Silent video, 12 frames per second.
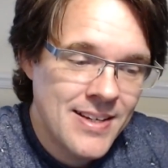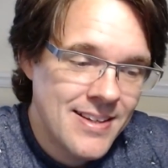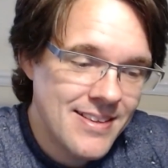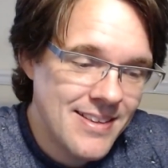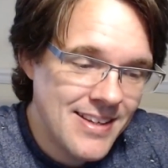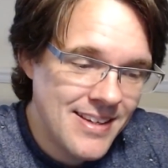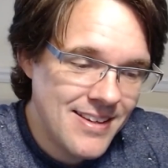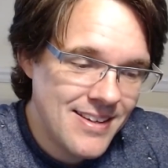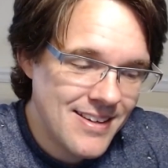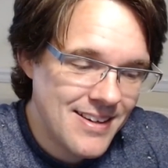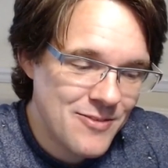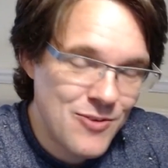the
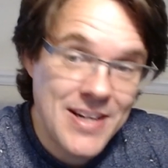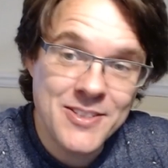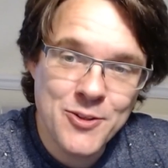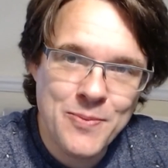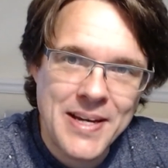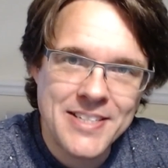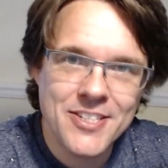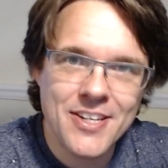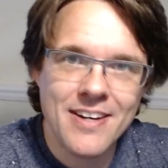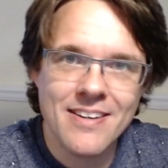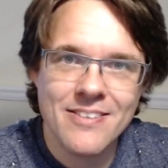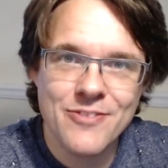
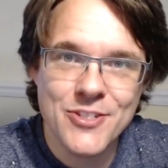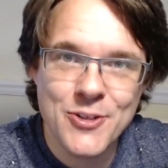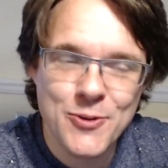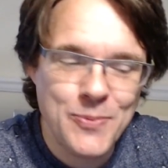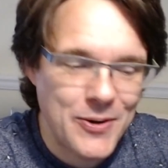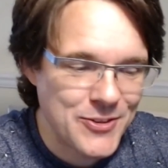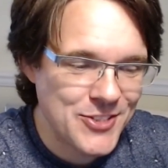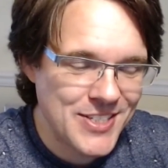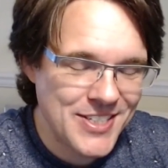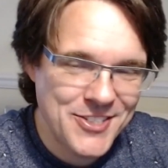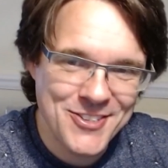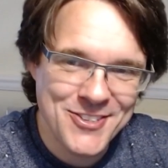Randomizer physical box
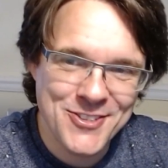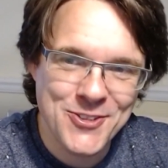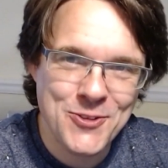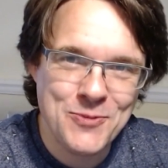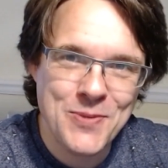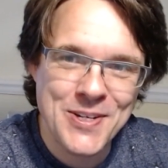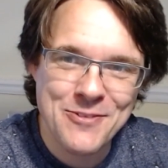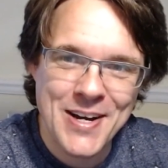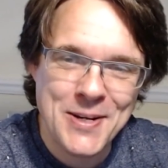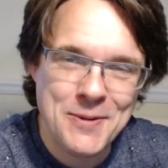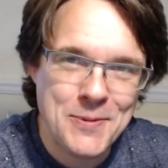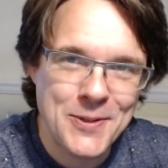edition should be
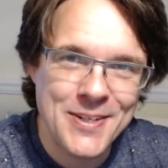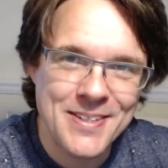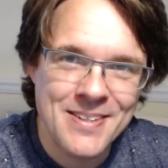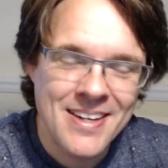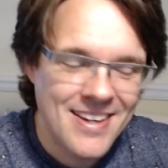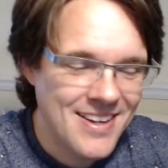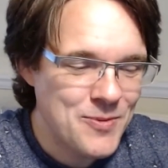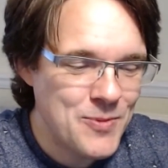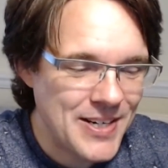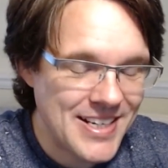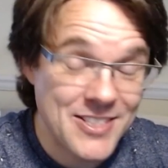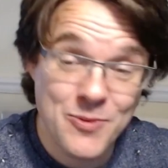available and
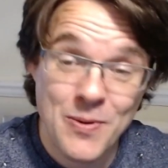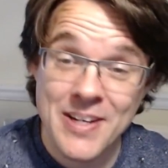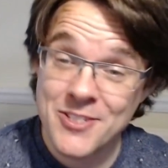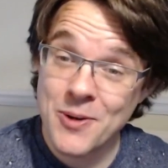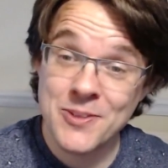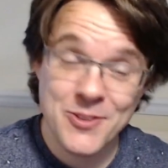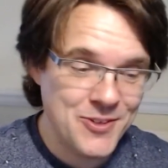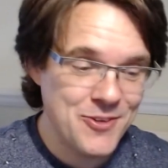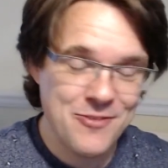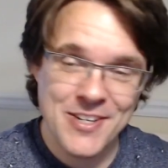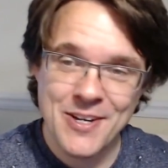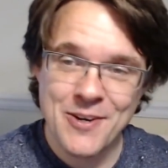working its way. So I'll do
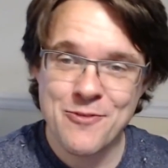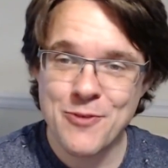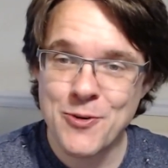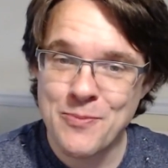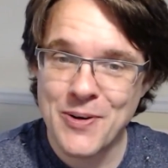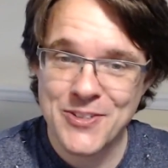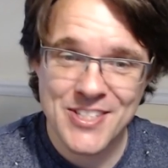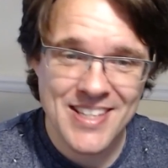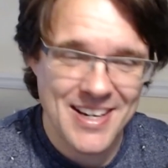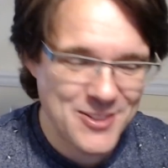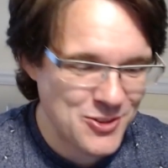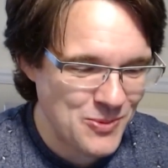another video of unboxing
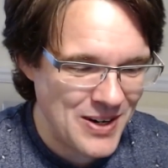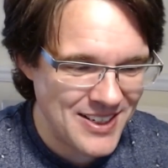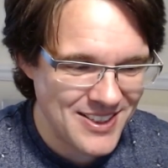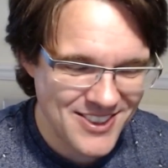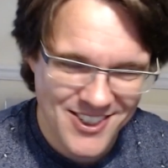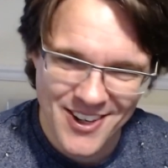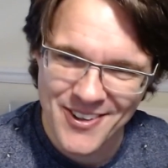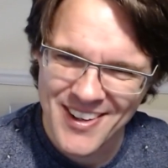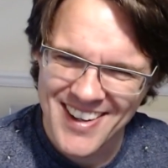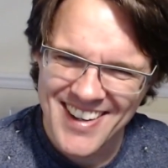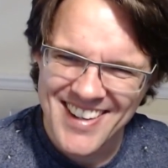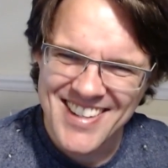that as well. So
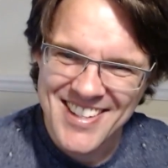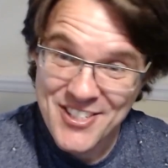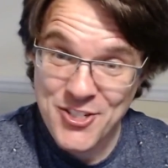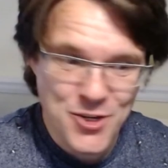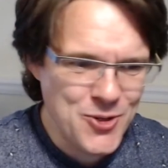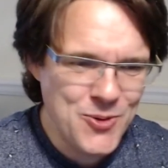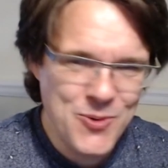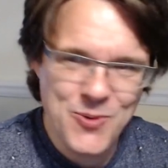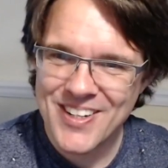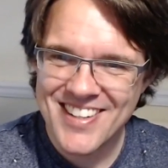two